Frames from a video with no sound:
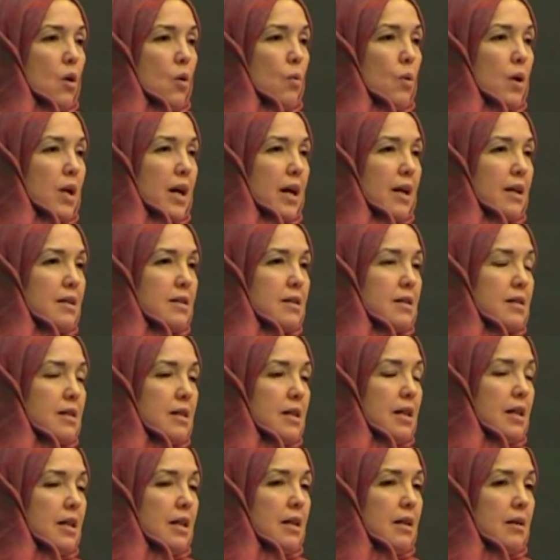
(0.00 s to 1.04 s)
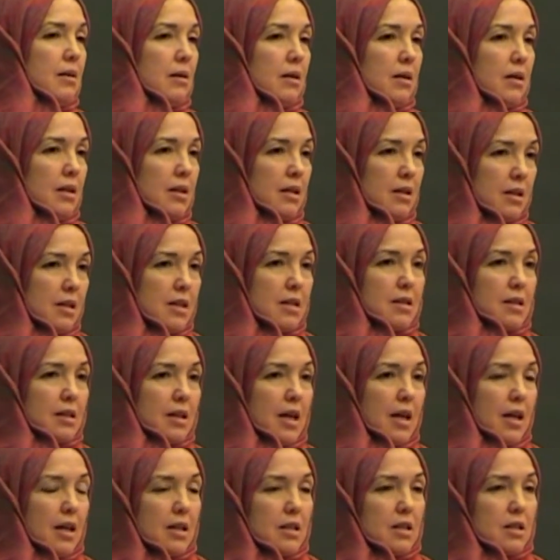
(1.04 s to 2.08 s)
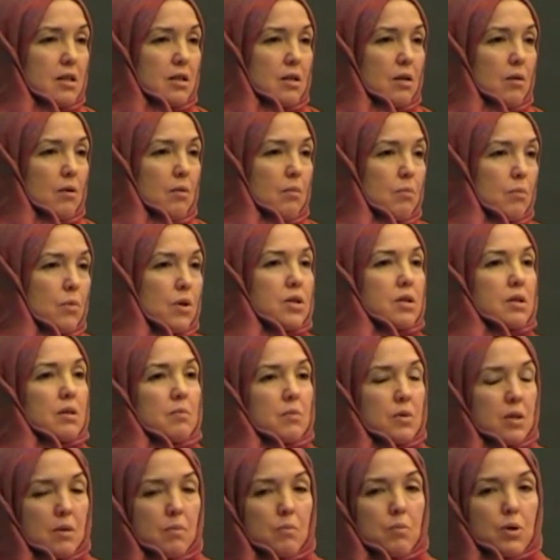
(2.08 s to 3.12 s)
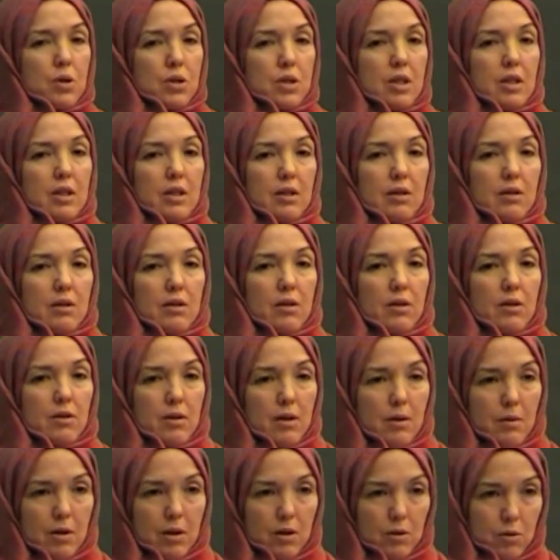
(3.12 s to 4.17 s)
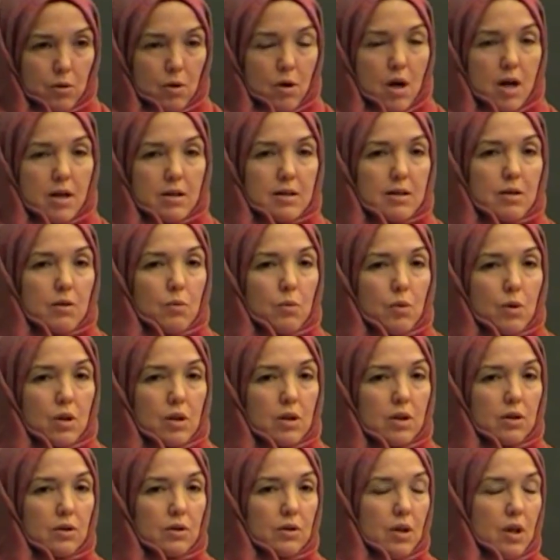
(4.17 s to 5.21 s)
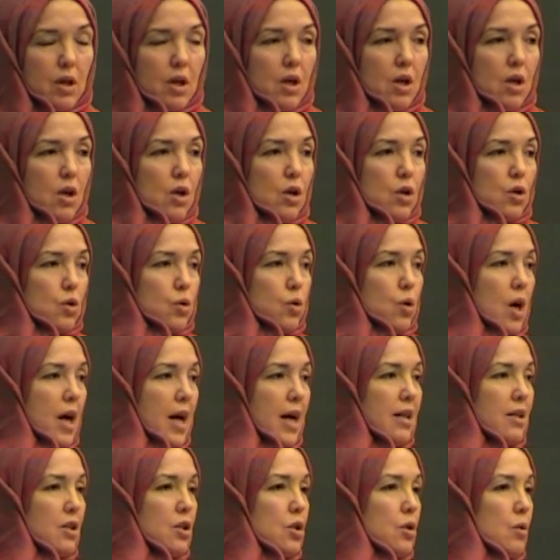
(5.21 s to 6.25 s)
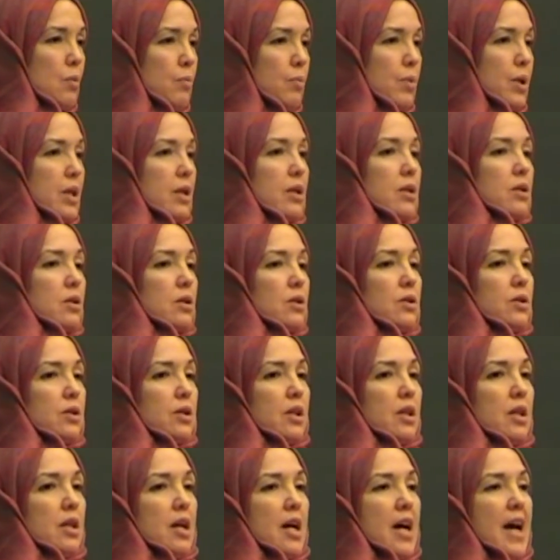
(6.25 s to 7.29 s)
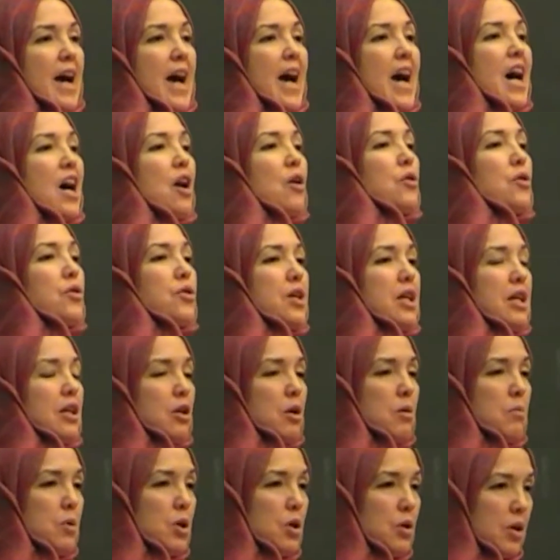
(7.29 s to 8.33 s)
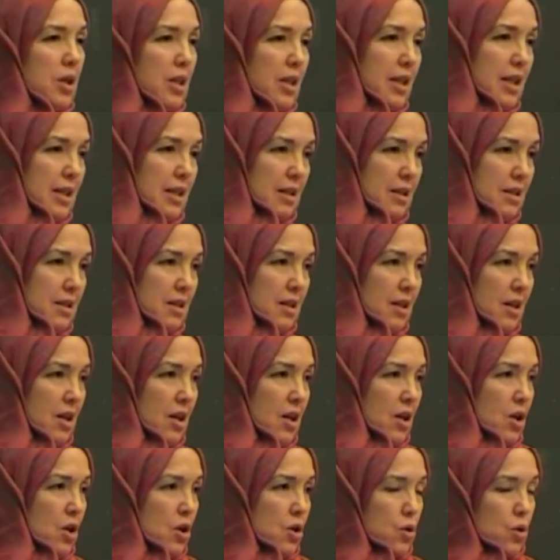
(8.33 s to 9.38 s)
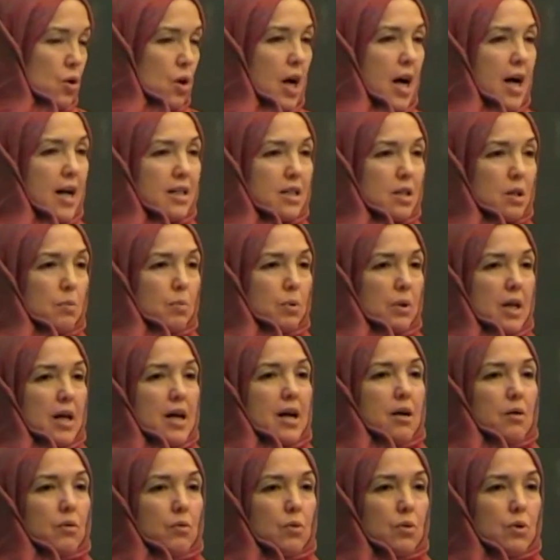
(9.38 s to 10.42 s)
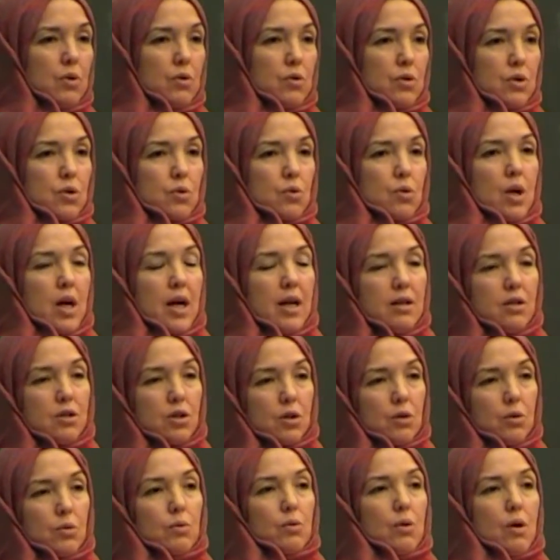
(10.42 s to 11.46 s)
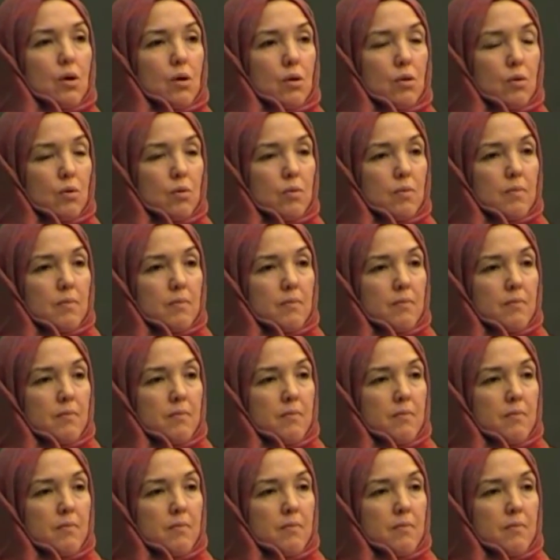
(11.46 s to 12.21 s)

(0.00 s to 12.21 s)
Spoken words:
When I see, in this case, Muslims in particular, across the world, trying to build healthy communities, trying to plant roots, trying to grow,